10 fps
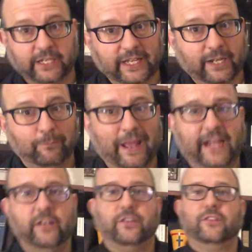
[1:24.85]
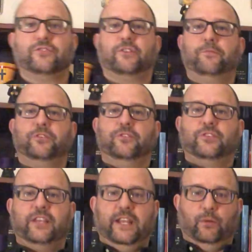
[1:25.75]
getting back into the
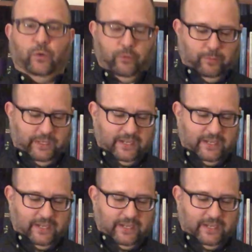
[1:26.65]
scriptures, and we will be